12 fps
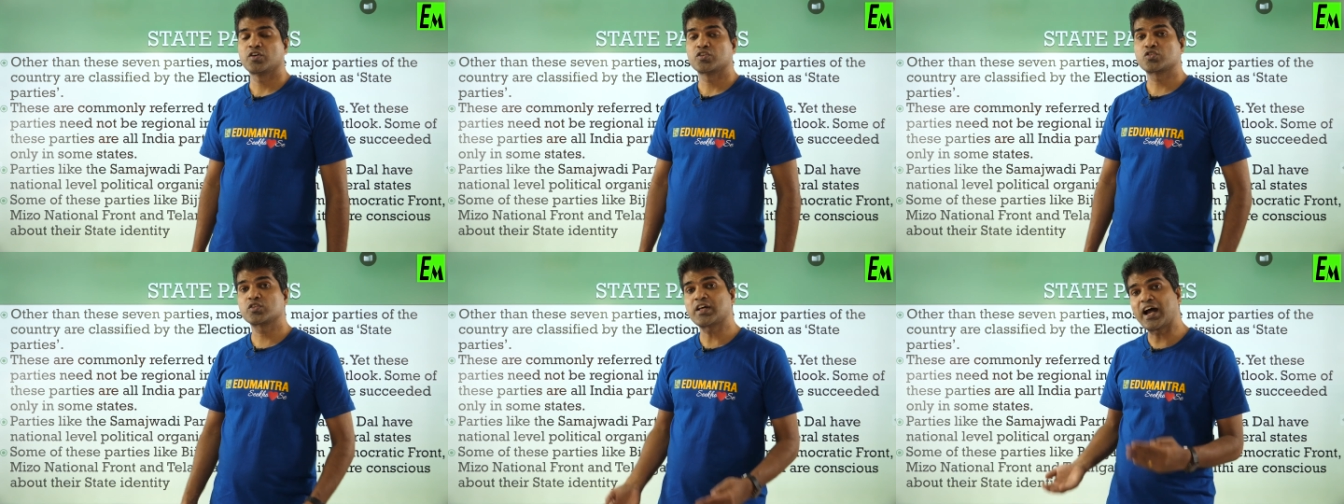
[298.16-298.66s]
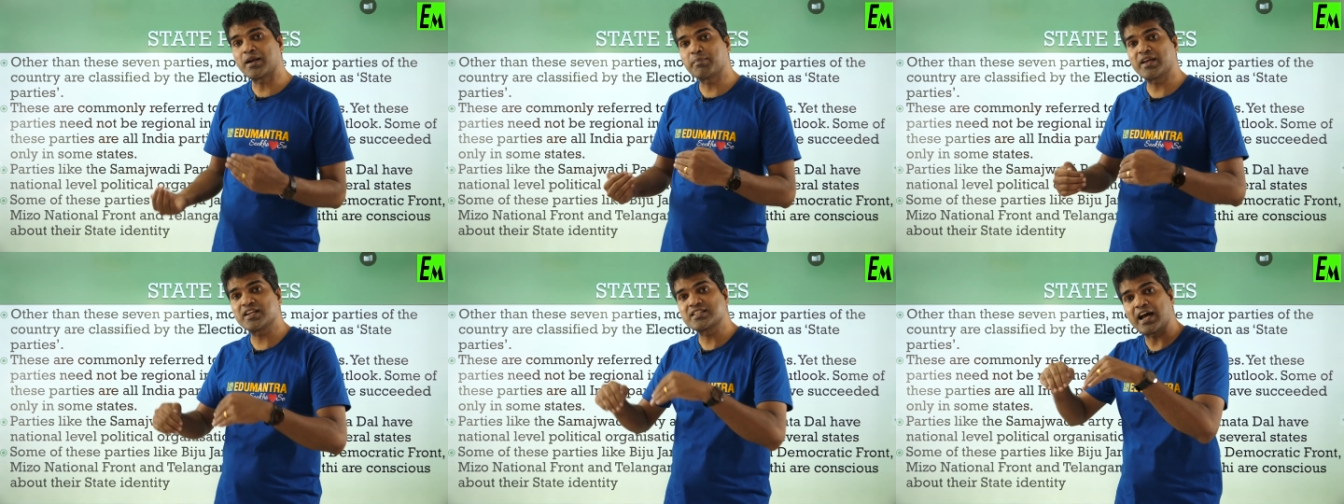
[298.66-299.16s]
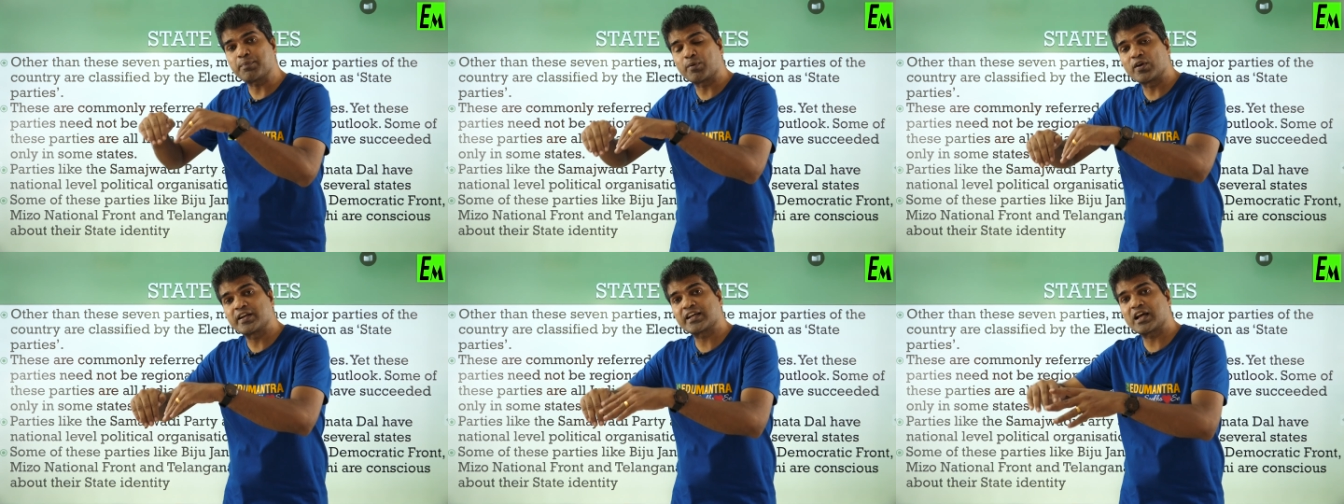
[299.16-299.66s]
So that means that
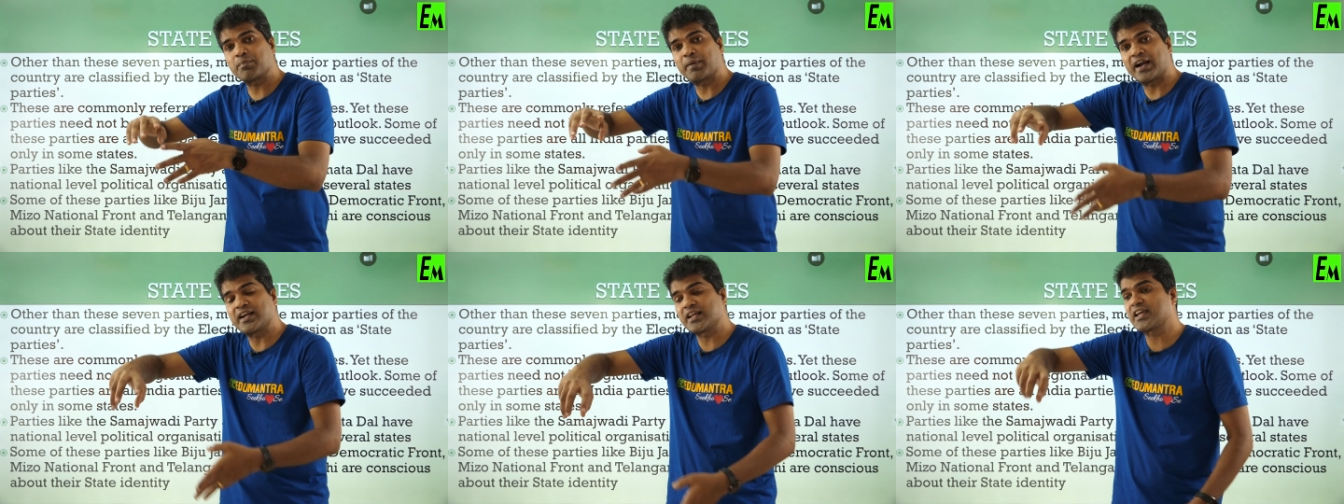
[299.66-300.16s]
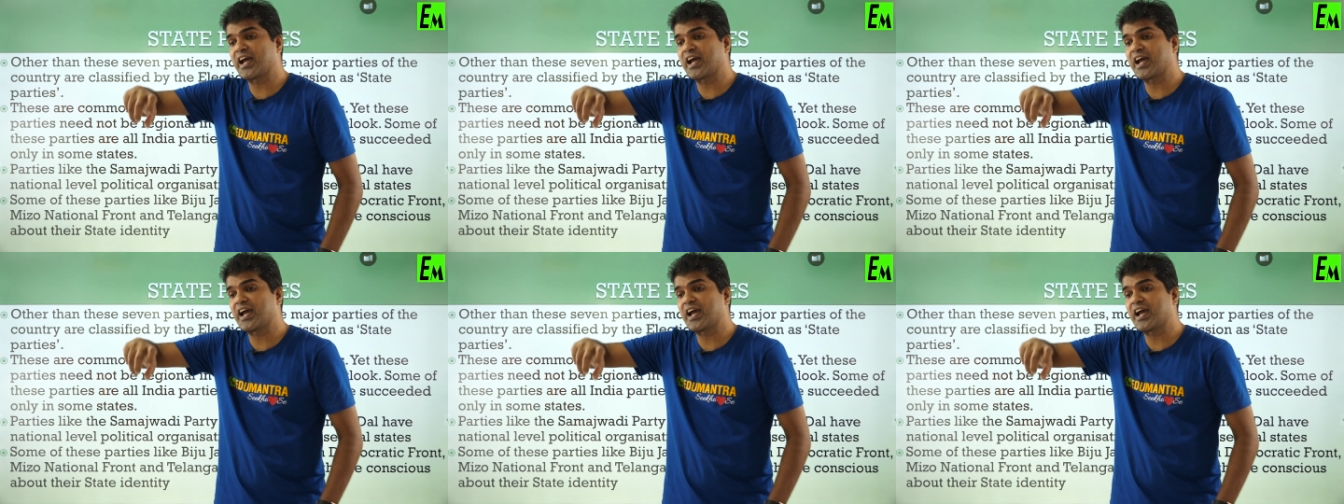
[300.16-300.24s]
political party